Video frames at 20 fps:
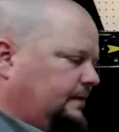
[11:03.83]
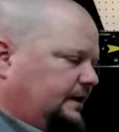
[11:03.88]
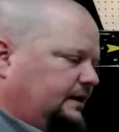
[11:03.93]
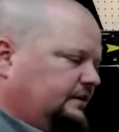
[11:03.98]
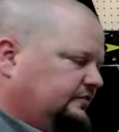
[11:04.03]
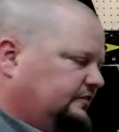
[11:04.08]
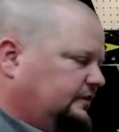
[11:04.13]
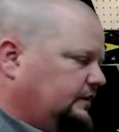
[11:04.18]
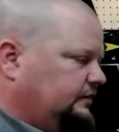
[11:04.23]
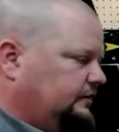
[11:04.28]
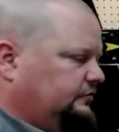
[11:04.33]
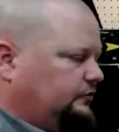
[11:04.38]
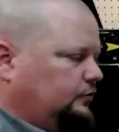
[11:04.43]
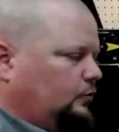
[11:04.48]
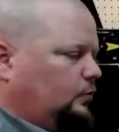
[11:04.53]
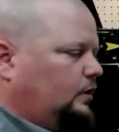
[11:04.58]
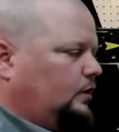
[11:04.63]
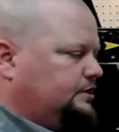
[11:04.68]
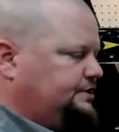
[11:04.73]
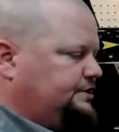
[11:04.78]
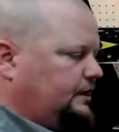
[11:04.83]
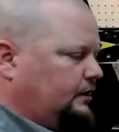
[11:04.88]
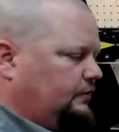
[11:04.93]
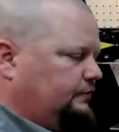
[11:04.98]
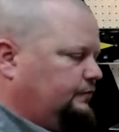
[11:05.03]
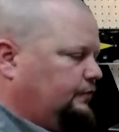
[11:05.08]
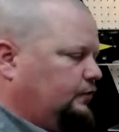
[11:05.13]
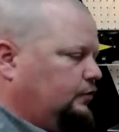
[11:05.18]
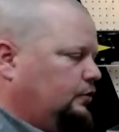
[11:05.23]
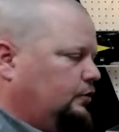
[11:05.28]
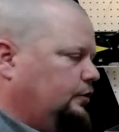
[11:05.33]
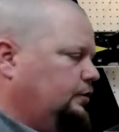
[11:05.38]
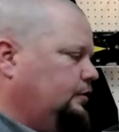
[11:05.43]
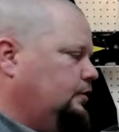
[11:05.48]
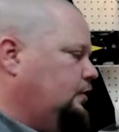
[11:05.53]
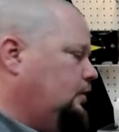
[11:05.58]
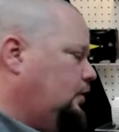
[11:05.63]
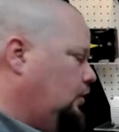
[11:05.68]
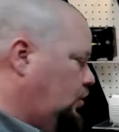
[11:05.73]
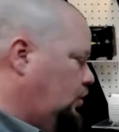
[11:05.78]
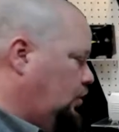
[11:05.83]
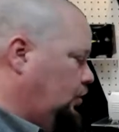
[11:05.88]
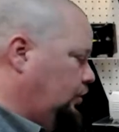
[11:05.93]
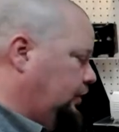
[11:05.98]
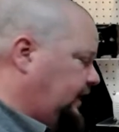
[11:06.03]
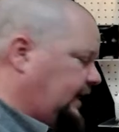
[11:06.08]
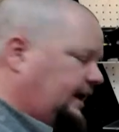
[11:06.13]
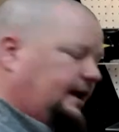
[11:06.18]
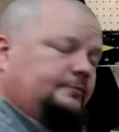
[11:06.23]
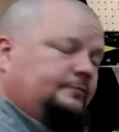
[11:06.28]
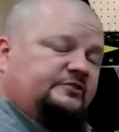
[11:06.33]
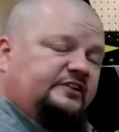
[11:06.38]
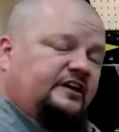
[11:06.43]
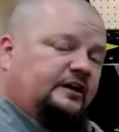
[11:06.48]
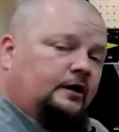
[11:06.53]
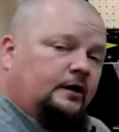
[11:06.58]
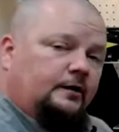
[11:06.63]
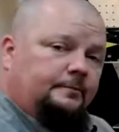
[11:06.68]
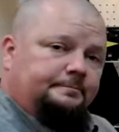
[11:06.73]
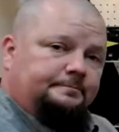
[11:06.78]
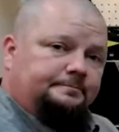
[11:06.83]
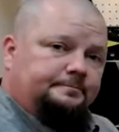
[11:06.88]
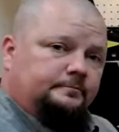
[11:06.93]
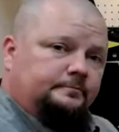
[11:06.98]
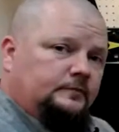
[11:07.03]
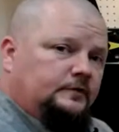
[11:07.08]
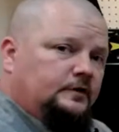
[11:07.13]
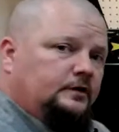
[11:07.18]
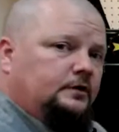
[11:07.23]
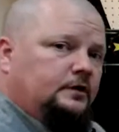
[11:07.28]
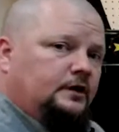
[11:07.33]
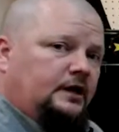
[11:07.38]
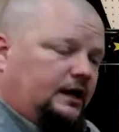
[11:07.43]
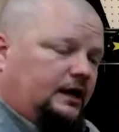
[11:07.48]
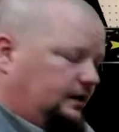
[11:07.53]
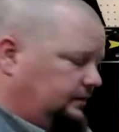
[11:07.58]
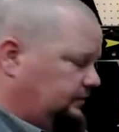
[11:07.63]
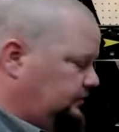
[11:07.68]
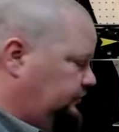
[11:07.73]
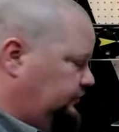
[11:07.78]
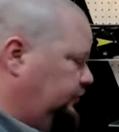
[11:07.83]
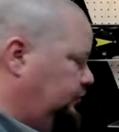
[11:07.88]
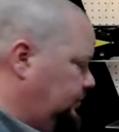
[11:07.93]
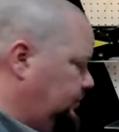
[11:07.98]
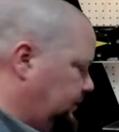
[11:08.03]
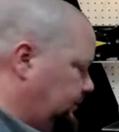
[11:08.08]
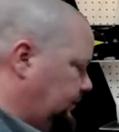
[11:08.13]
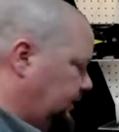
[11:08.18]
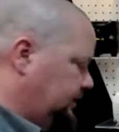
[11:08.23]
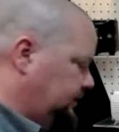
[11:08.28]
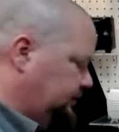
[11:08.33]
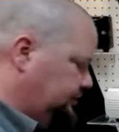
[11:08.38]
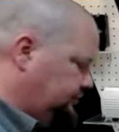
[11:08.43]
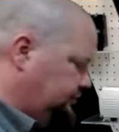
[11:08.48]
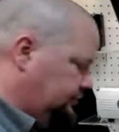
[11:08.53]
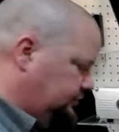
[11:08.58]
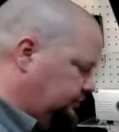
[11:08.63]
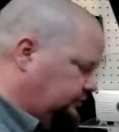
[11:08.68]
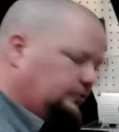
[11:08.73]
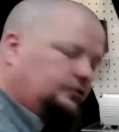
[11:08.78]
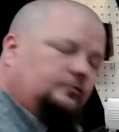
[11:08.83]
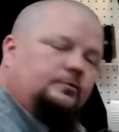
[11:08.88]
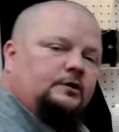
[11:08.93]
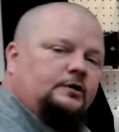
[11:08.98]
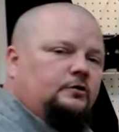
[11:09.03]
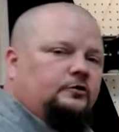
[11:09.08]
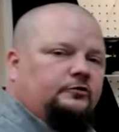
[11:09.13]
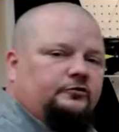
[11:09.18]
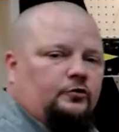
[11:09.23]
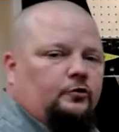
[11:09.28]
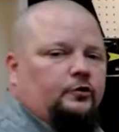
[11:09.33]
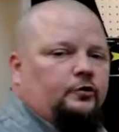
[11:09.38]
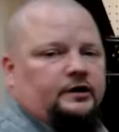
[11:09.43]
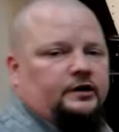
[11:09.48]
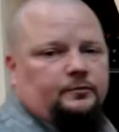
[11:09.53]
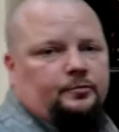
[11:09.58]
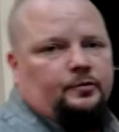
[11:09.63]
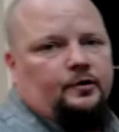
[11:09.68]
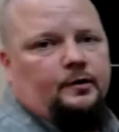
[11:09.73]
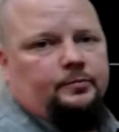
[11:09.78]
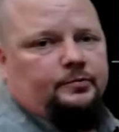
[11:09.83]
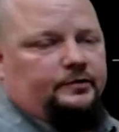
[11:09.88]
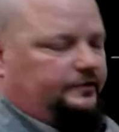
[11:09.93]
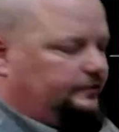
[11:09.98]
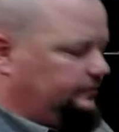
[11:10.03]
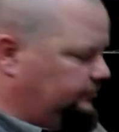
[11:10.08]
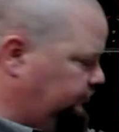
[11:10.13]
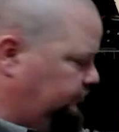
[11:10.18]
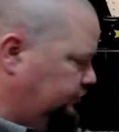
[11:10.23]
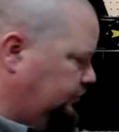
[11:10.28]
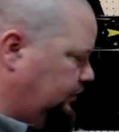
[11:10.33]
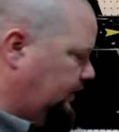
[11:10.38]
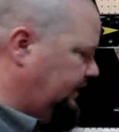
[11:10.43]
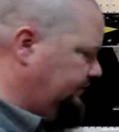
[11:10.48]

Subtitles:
biggest things to watch out for are cam setup and the tubing, making sure the tubing is oriented properly, that you don't